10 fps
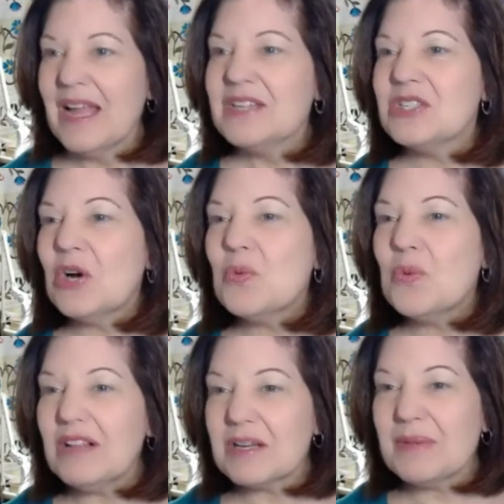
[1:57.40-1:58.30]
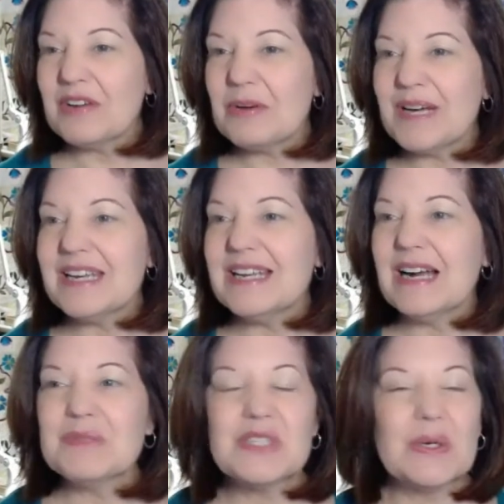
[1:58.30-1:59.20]
So welcome everybody.
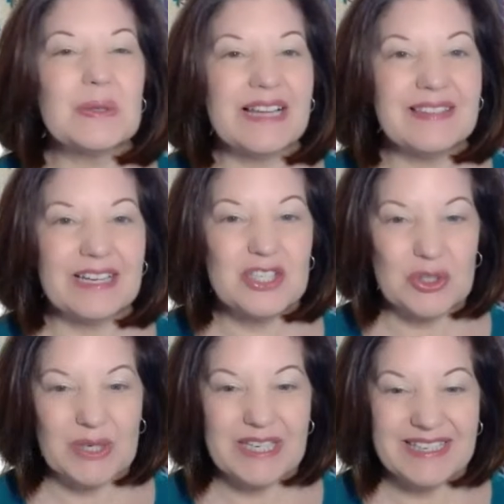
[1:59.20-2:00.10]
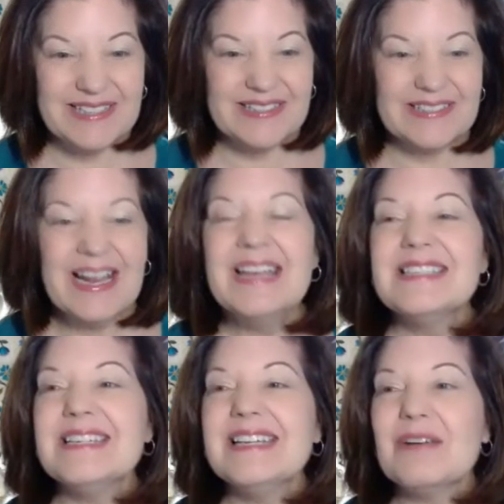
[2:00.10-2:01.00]
I'm so glad that you're here.
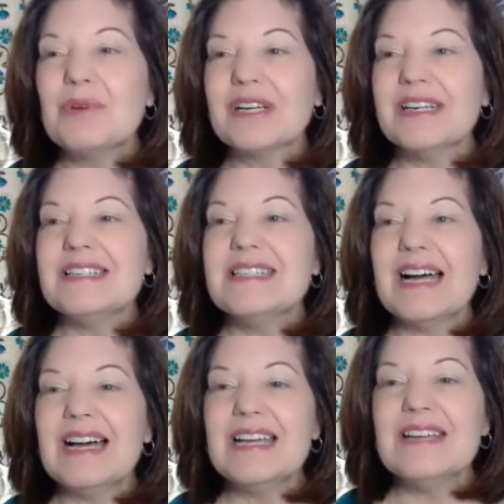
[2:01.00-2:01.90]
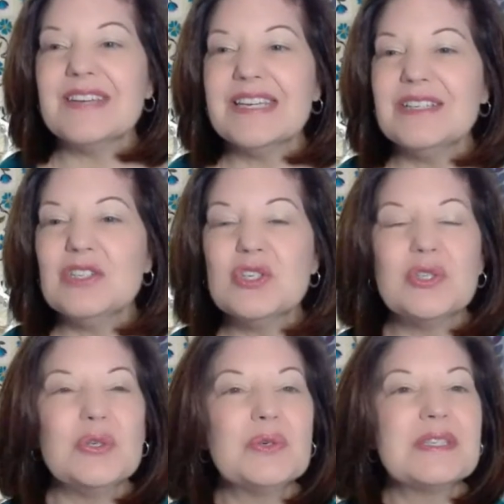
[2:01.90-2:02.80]
Today we're going to dive
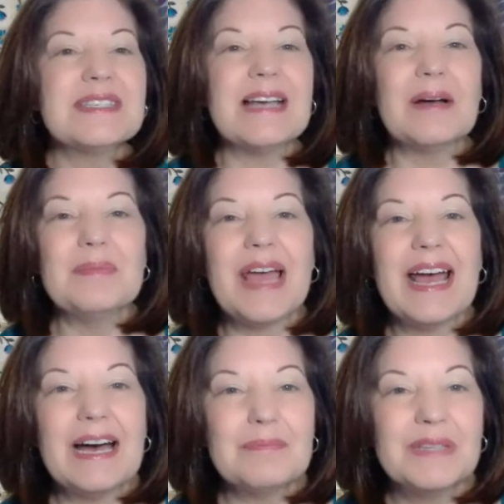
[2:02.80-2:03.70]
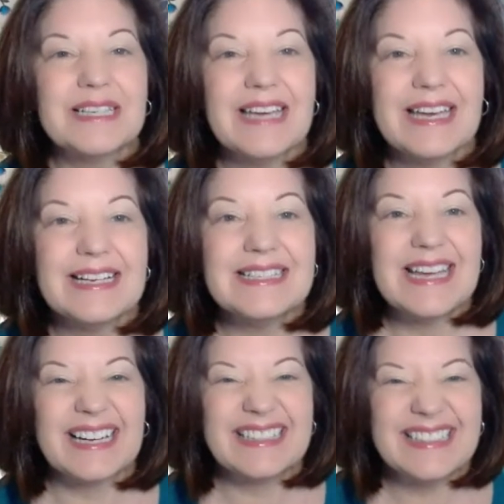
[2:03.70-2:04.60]
into some applique
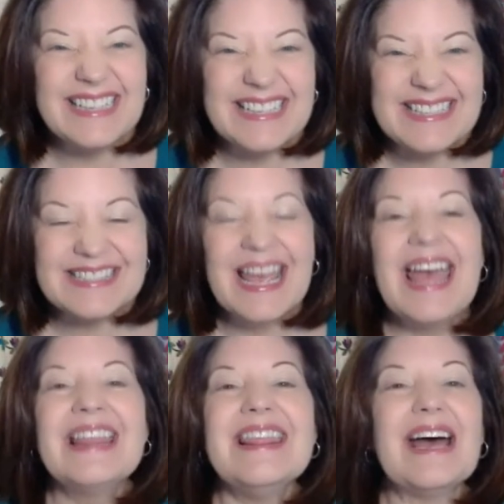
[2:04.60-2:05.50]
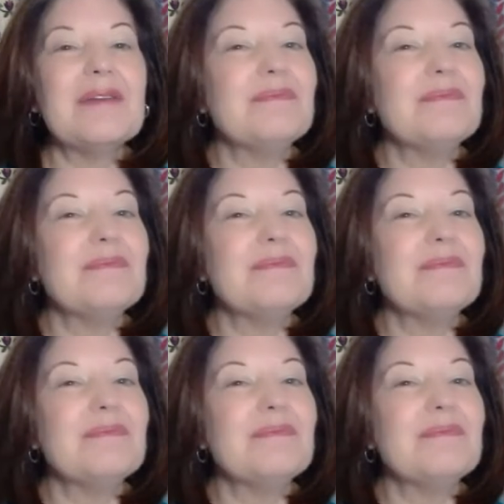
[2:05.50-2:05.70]
techniques that